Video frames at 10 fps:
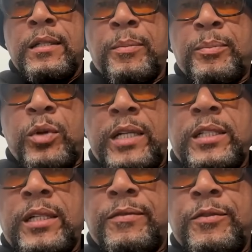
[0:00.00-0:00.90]
the
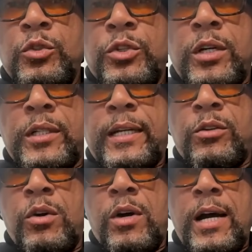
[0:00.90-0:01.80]
pressure of New York. They
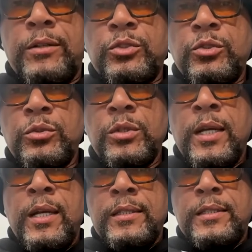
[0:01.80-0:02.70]
don't know how to
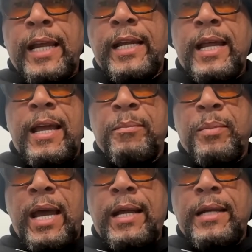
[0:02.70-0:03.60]
take an
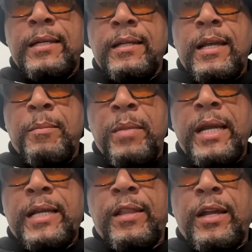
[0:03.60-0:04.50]
at-bat and
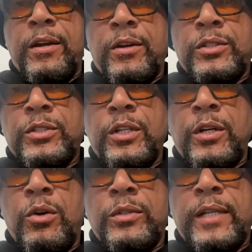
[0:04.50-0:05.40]
make it theirs. You
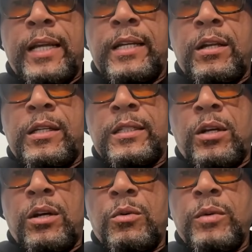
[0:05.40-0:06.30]
know, it's
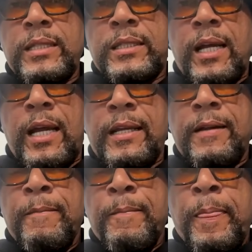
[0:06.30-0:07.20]
always like
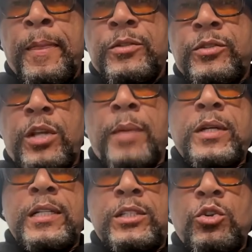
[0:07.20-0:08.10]

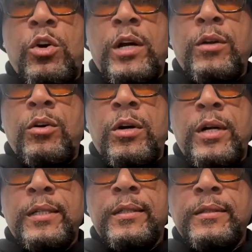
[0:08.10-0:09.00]
something is going
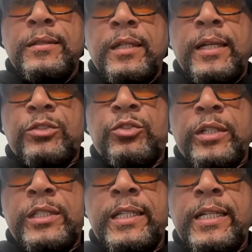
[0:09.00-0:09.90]
on, the
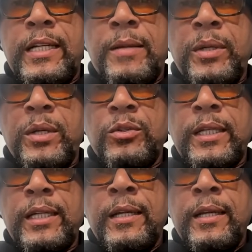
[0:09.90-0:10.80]
electricity in the
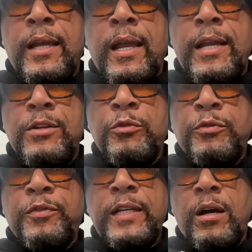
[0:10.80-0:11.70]
building, and you
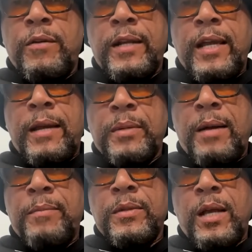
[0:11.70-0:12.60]
feed off of that. But
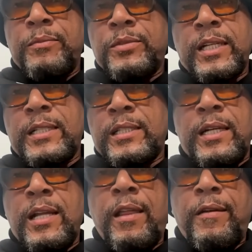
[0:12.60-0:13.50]
I'm
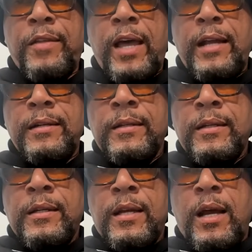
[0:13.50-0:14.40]
sensing none of that.
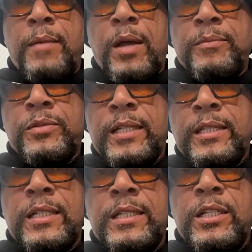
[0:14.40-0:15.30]
I'm
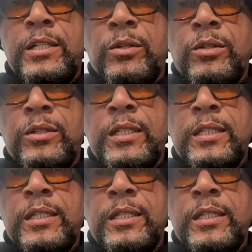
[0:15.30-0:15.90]
sensing, you know,